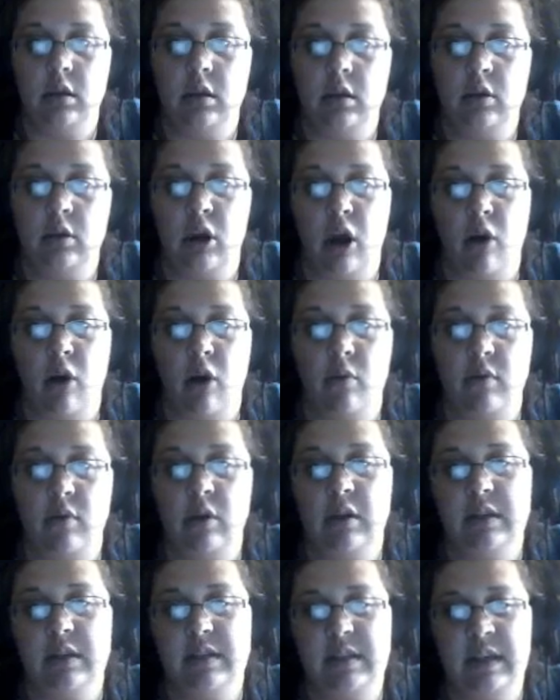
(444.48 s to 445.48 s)
you
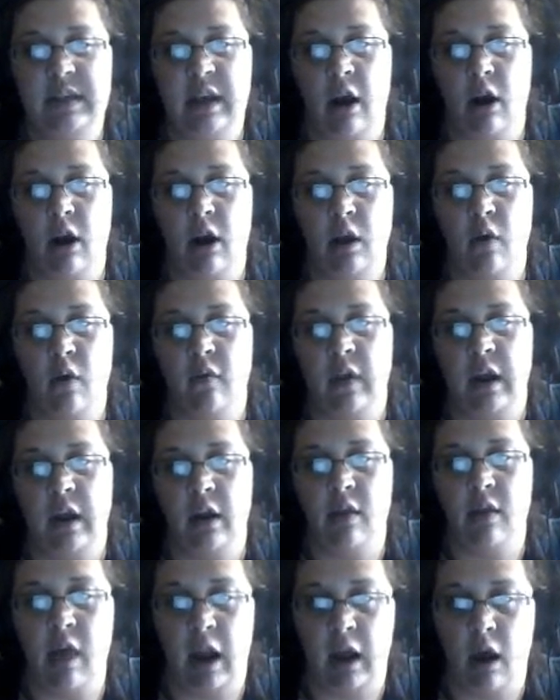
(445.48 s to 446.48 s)
can see already over
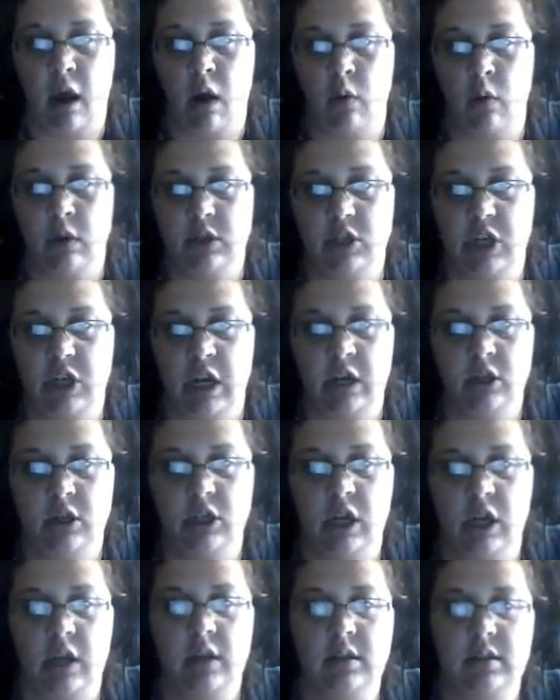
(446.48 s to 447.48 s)
here that I always change
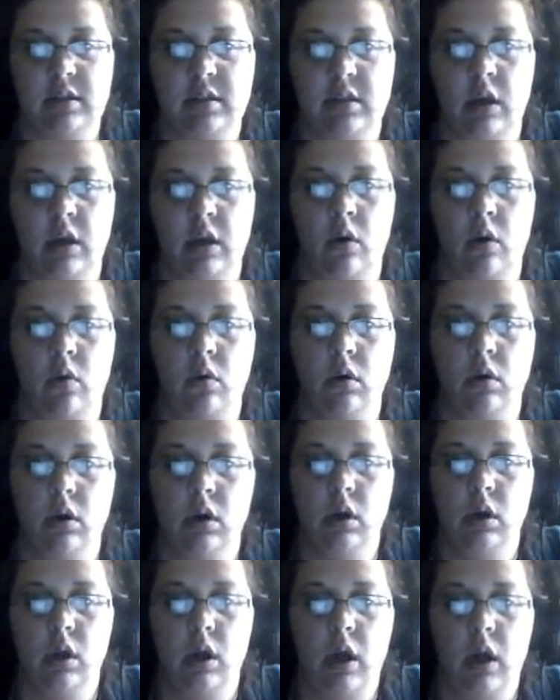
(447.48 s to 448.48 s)
it. So
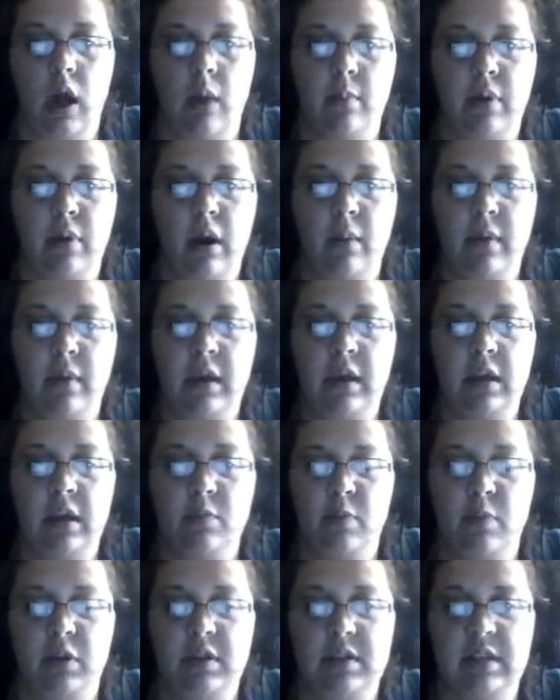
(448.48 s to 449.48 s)
I'm probably going to
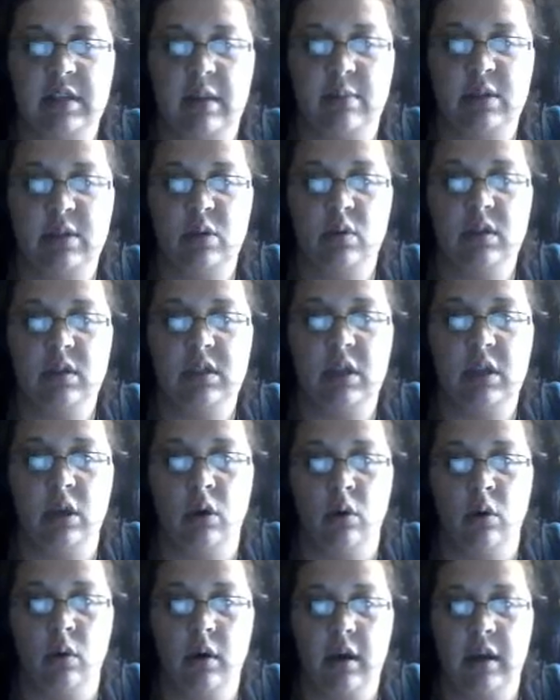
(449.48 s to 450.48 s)
put this up to a
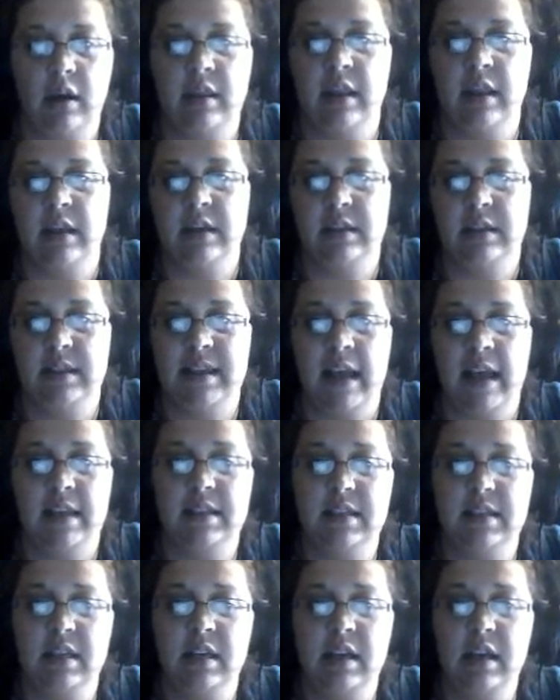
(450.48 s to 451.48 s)
2, and then
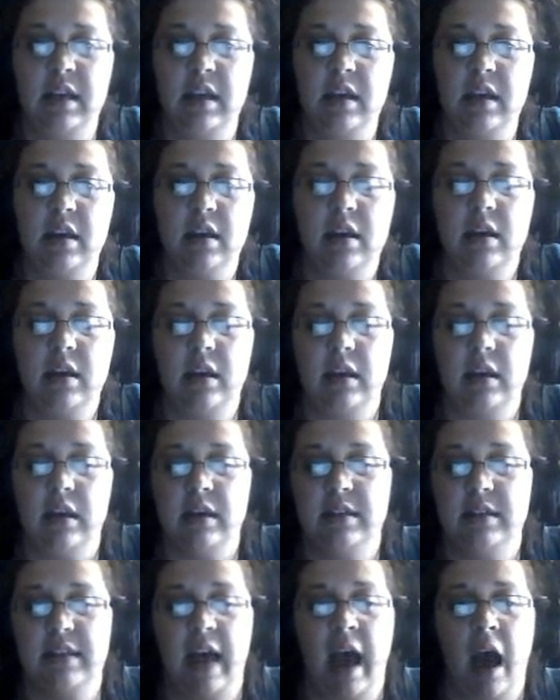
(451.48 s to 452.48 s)
density
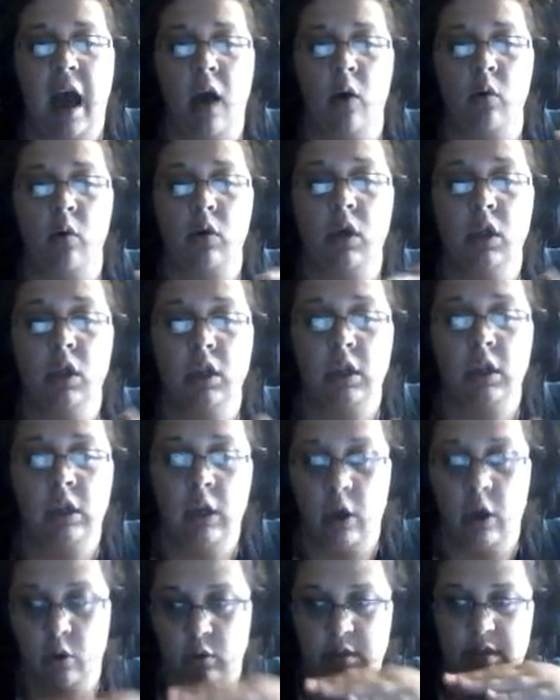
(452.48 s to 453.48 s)
is how
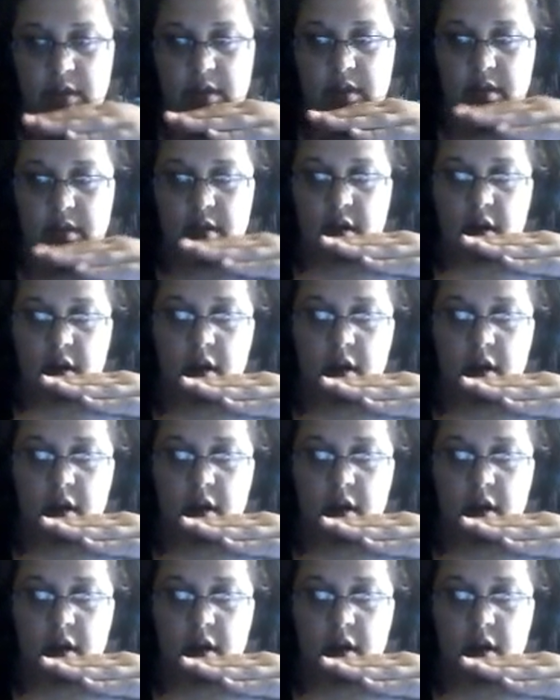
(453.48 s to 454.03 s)
close